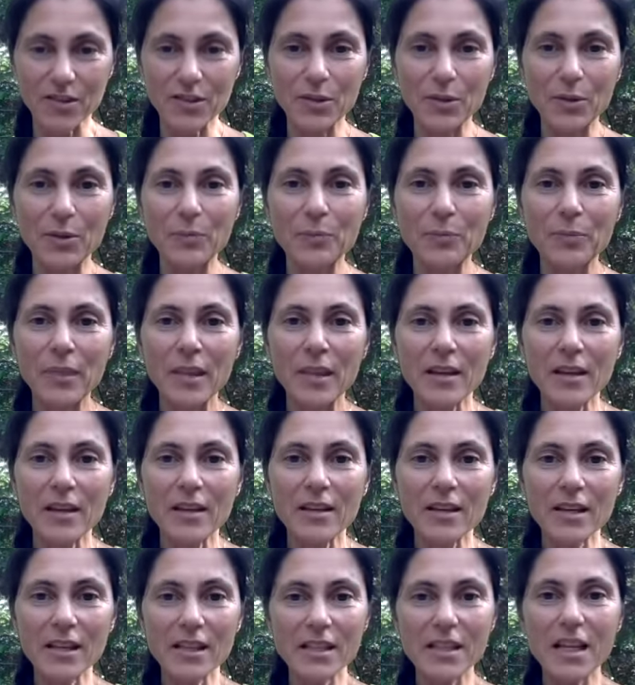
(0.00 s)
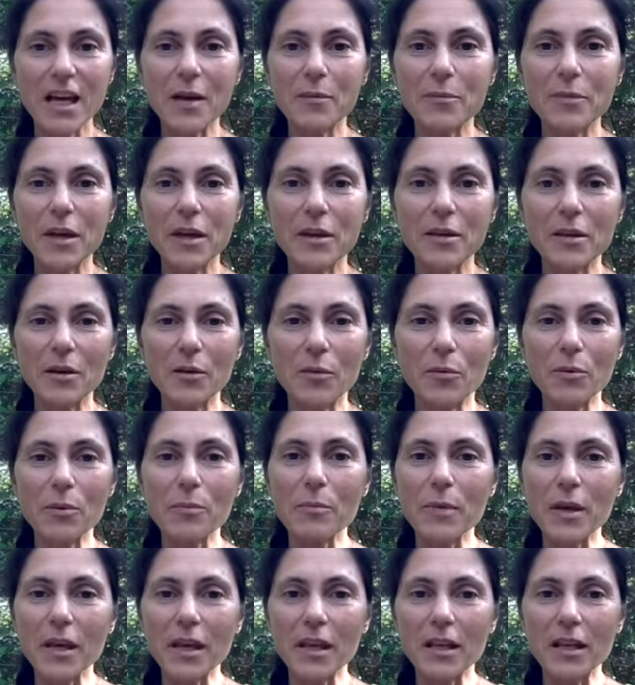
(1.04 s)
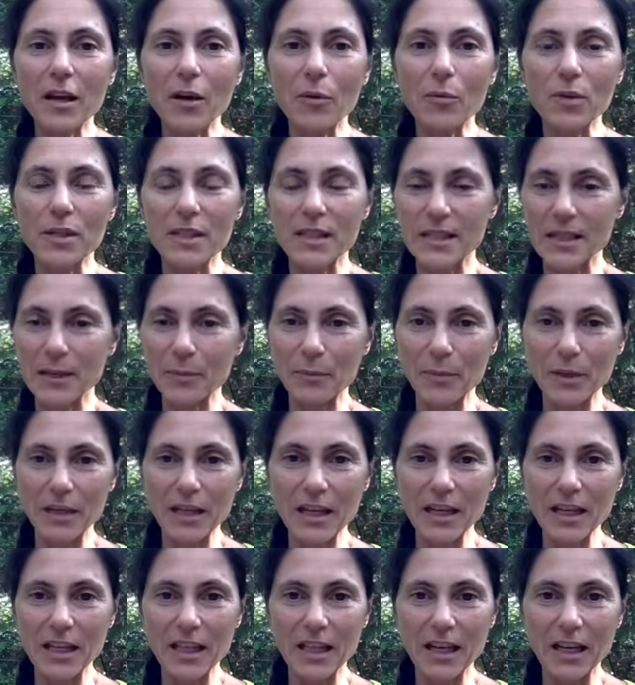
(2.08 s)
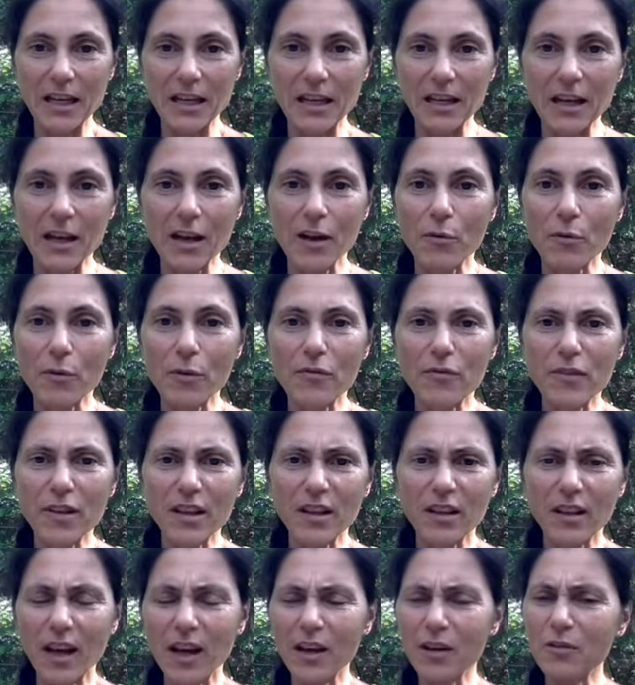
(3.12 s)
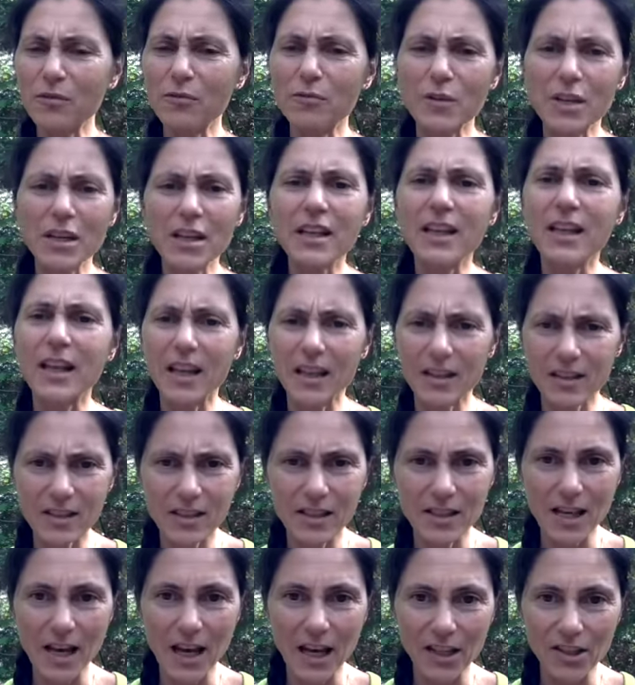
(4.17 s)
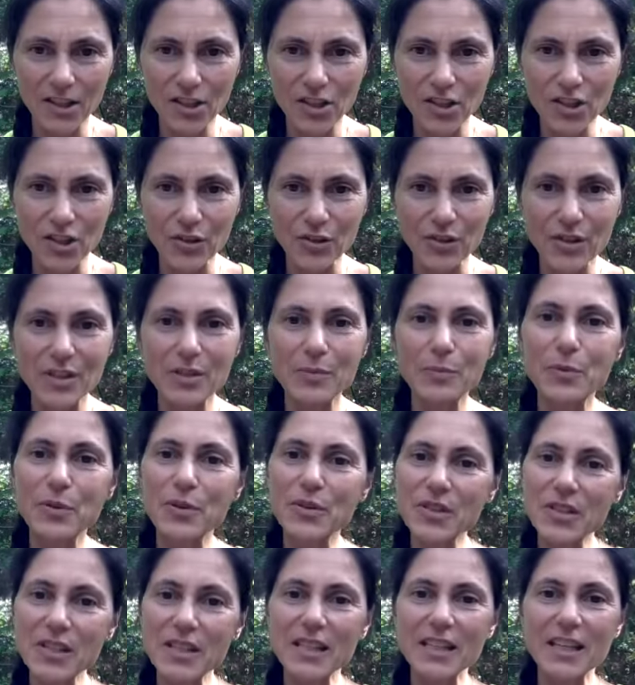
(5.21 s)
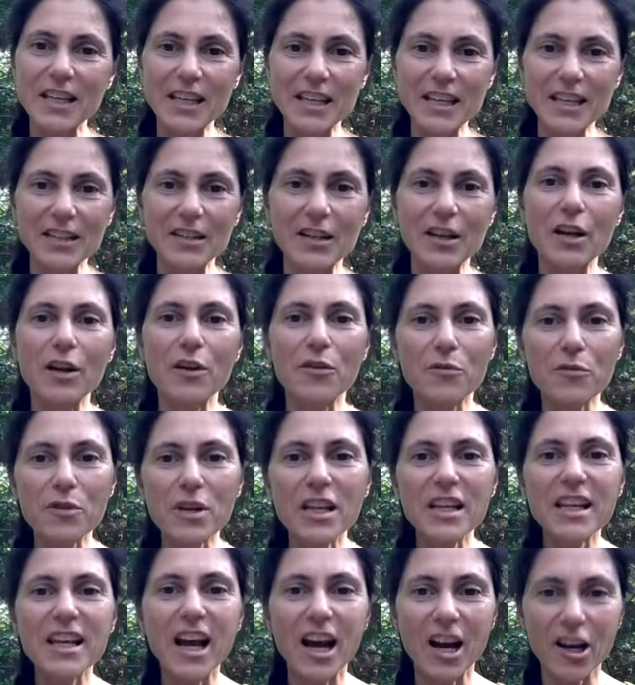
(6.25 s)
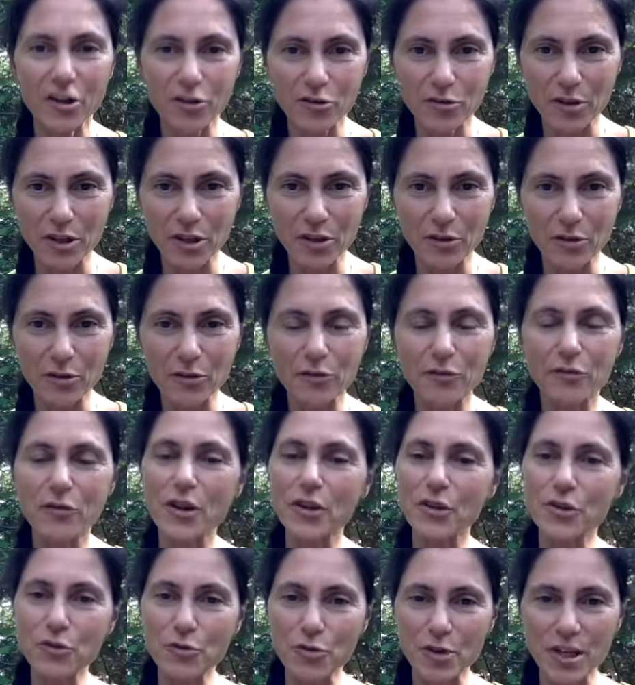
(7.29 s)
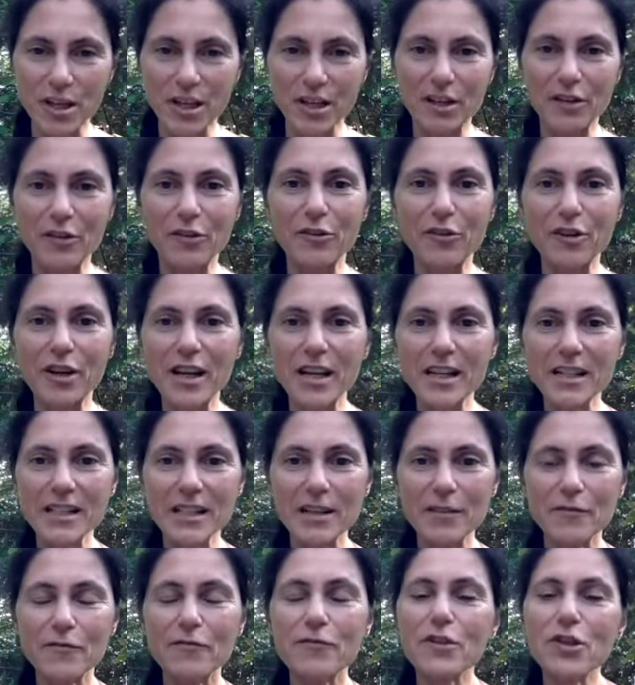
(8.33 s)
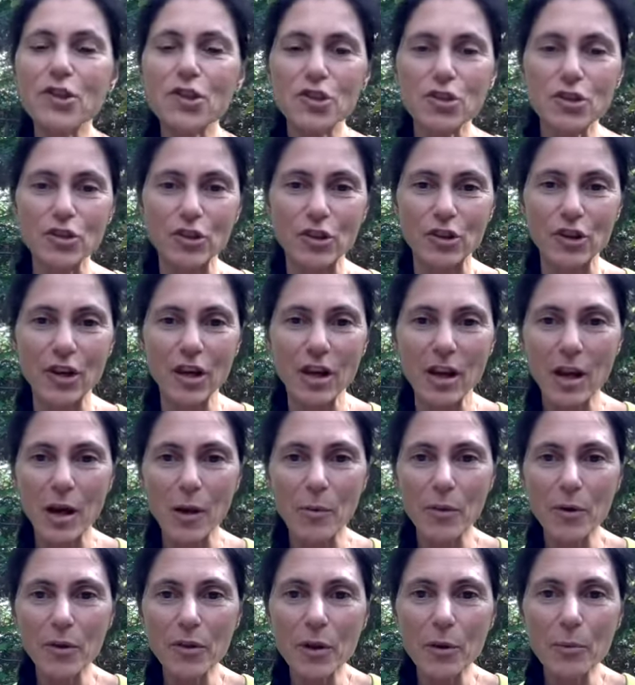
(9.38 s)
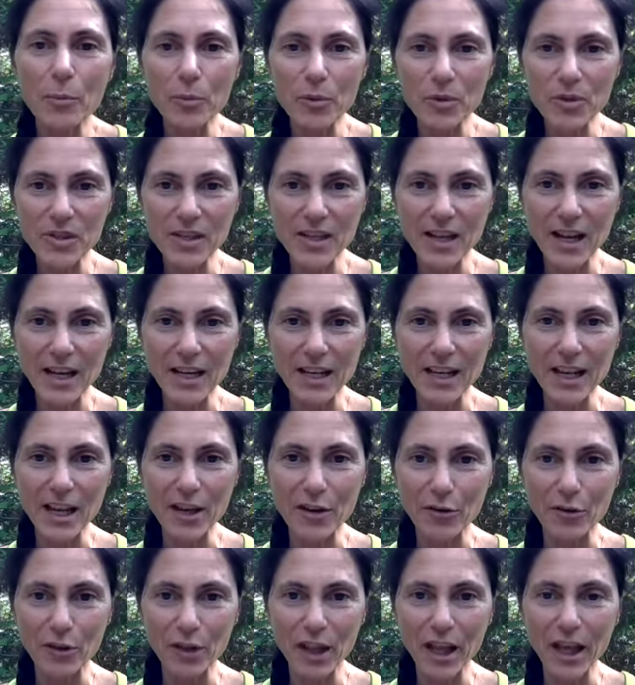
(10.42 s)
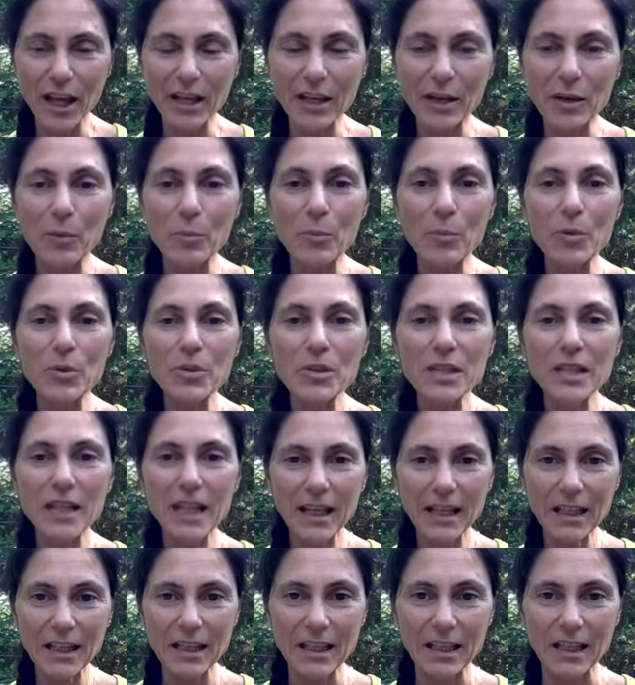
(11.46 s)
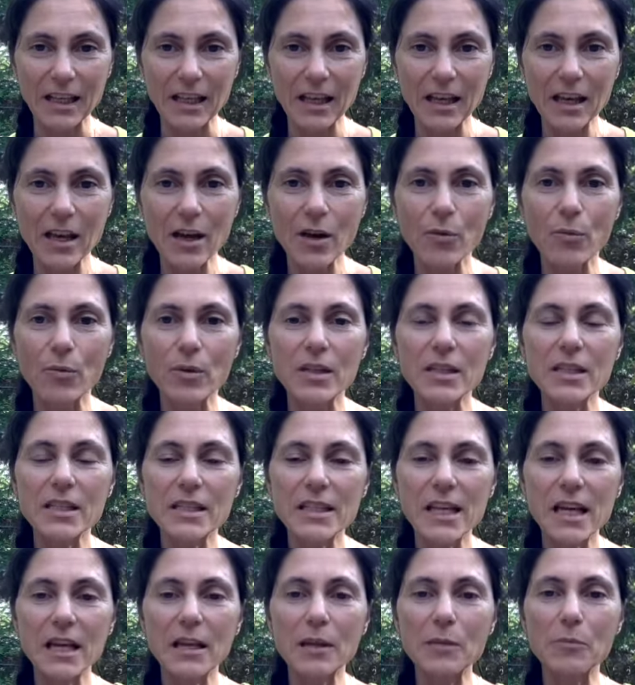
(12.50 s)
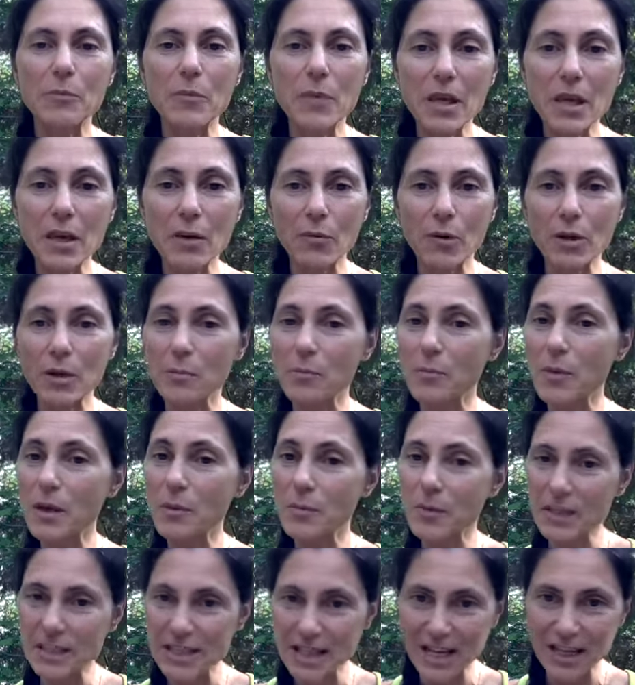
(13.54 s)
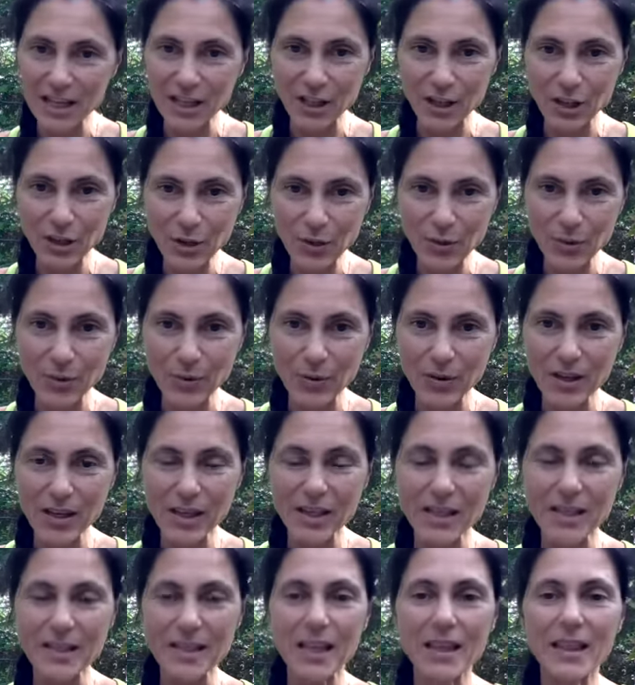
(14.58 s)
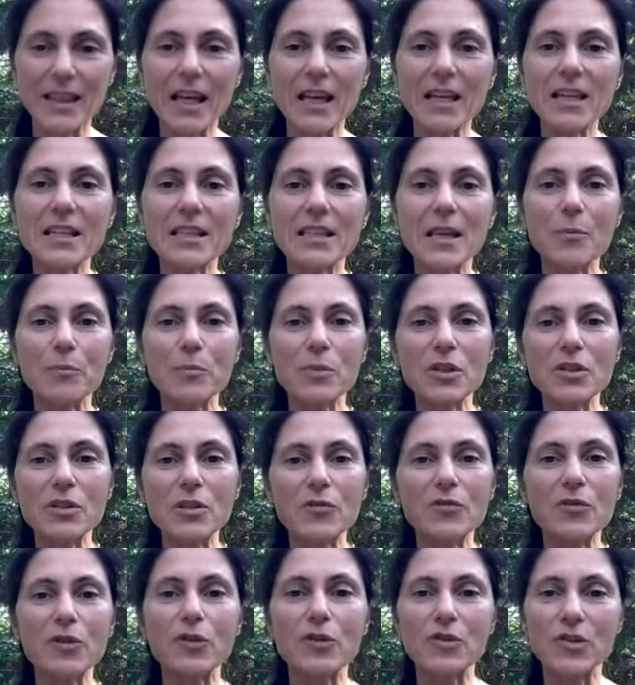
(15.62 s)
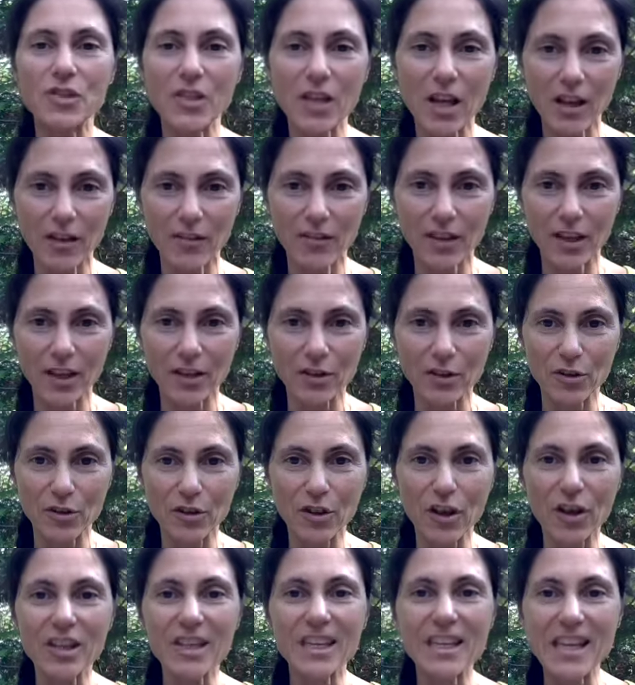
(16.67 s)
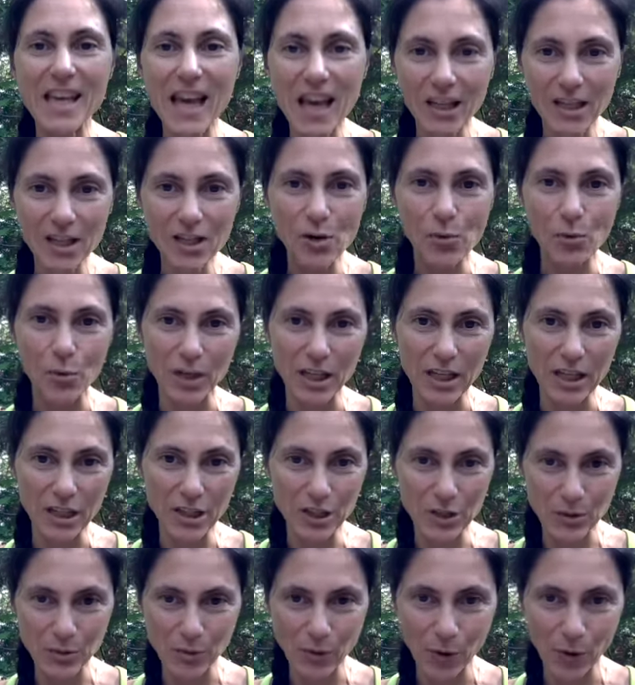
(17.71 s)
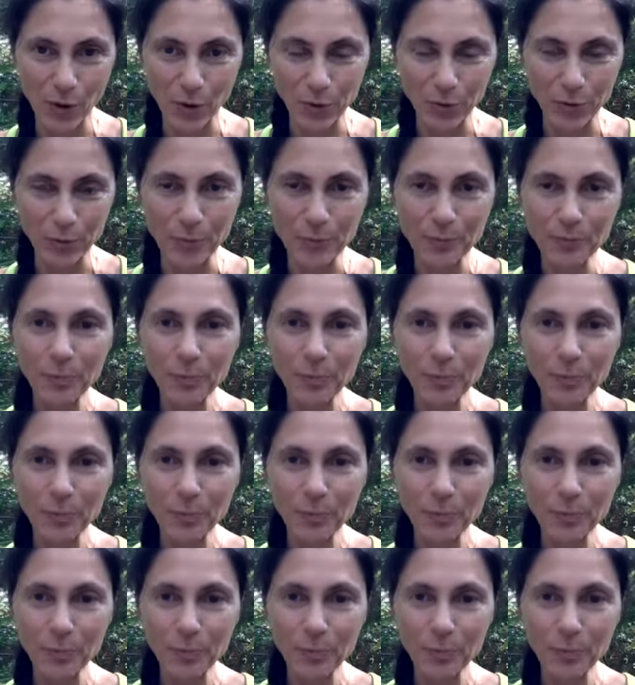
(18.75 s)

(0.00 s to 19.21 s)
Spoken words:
So next time that we meet with somebody that we feel, I don't really like this attitude, this person is getting really angry or frustrated or has a feature about their personality I don't like, most likely what it's telling me, what it may be telling you, is that that is a piece of yourself that you're not yet willing to own.